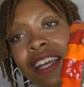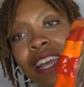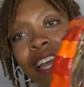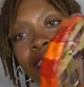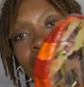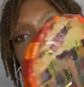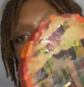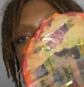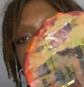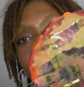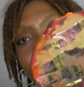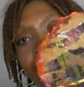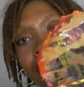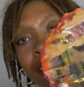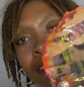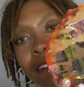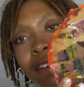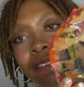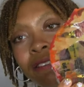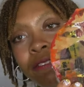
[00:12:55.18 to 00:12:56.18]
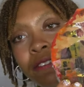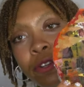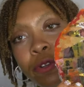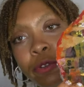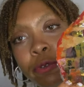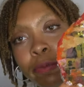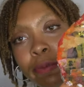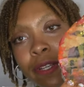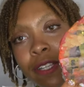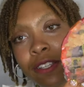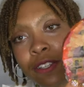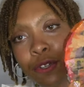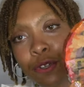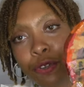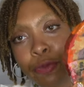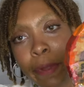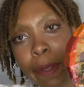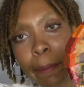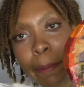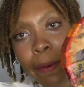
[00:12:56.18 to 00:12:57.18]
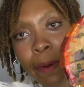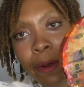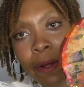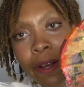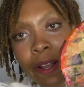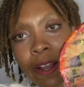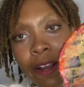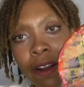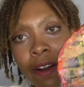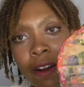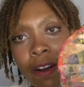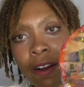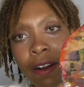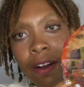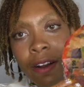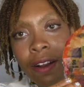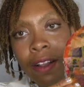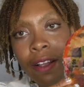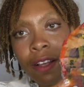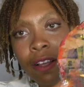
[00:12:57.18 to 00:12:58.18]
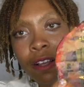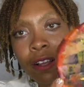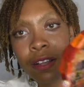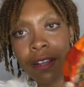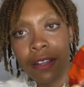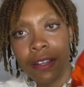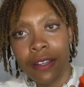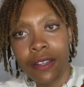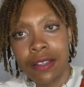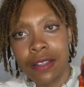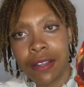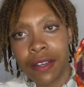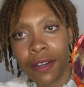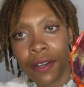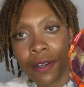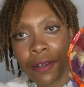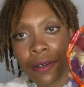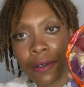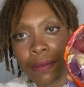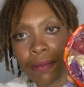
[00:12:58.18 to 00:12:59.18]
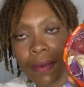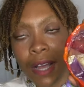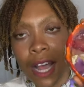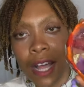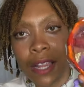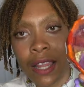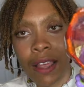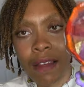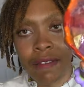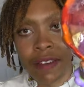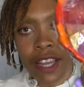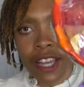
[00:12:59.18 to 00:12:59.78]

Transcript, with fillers: again, back of news, it's newspaper on here. So I love